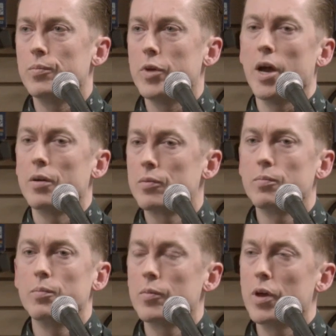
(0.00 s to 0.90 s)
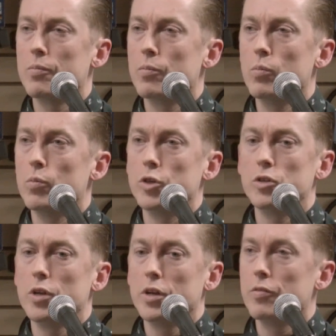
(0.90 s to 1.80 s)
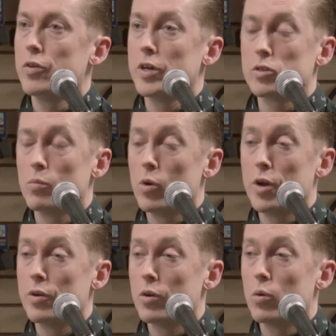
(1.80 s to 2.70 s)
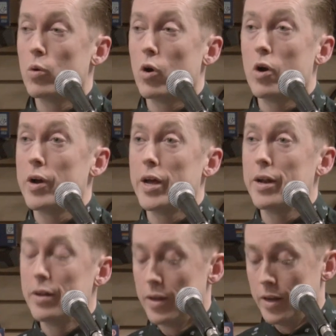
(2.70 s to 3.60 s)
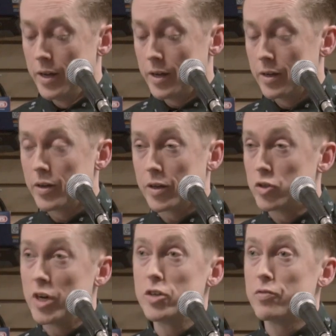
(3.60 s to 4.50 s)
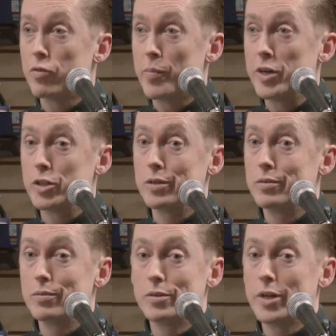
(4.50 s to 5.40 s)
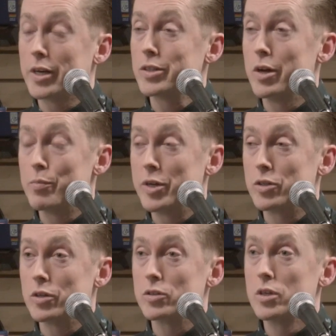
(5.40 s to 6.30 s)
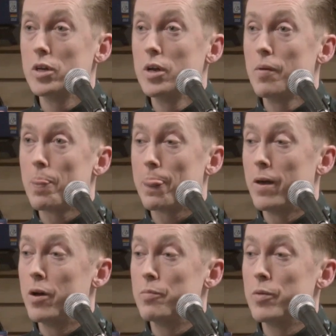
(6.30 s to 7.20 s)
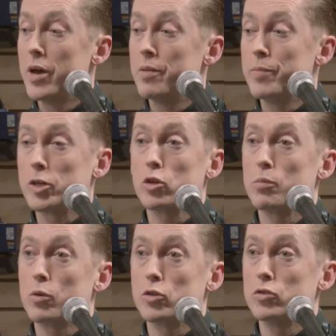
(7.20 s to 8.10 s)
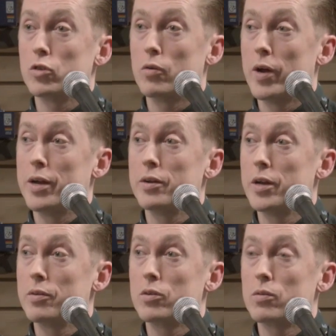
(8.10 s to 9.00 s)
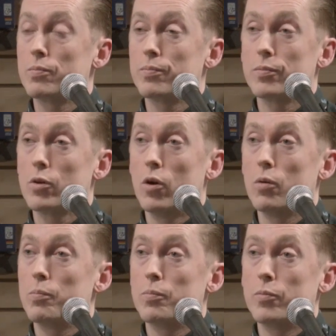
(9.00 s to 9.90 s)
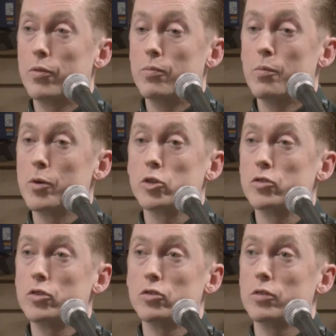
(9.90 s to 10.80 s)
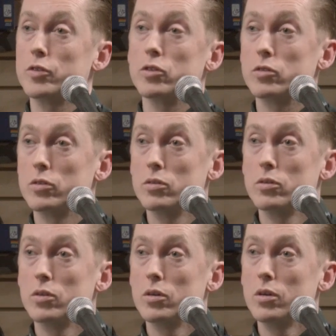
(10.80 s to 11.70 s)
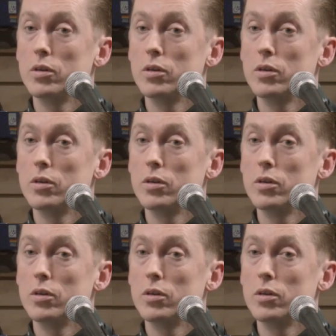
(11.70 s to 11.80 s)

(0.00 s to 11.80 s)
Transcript: Yeah, if you hit someone or are hit, exchange information, take a ton of pictures, and make sure the person's all right, and call emergency services. Okay.